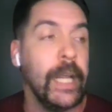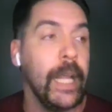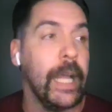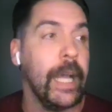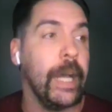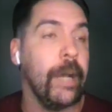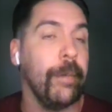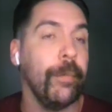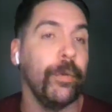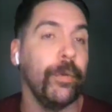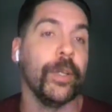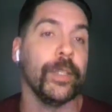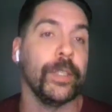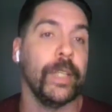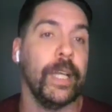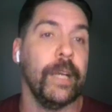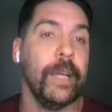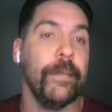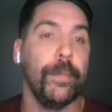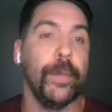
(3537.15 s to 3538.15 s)
We also
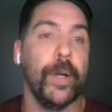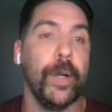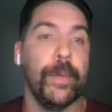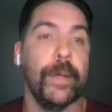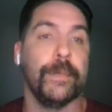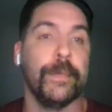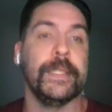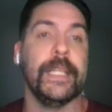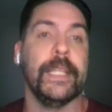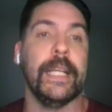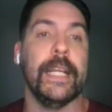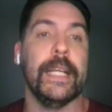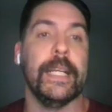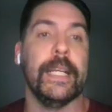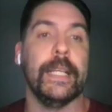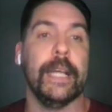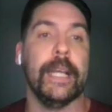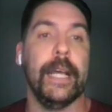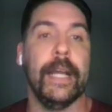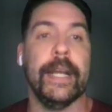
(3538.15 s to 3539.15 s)
have a pop-up stand
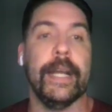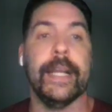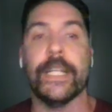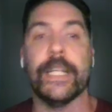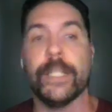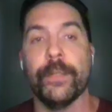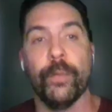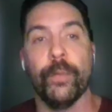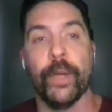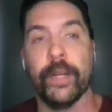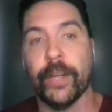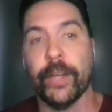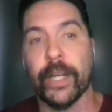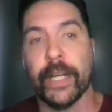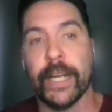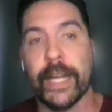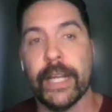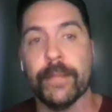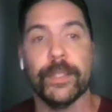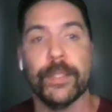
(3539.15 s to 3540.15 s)
at each and one of our
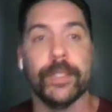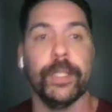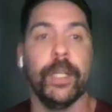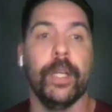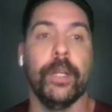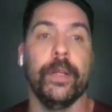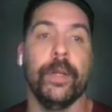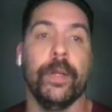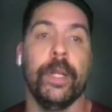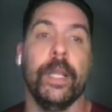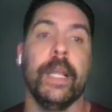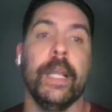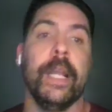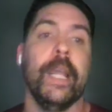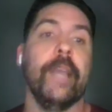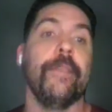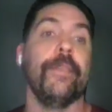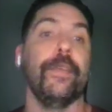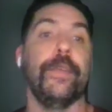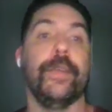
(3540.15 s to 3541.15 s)
games. So
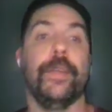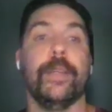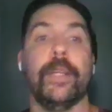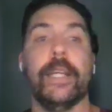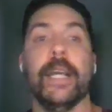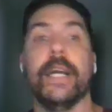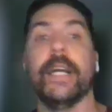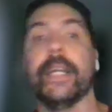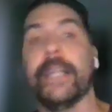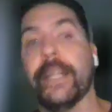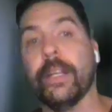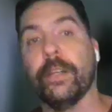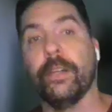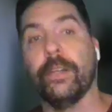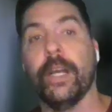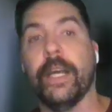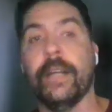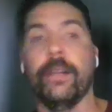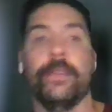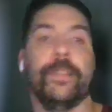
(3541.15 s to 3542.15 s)
if you can't get
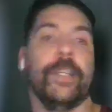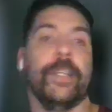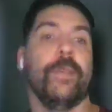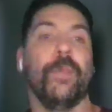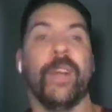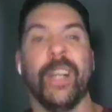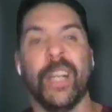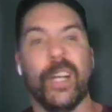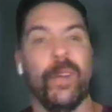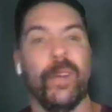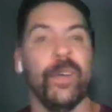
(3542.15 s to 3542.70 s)
online or don't want to go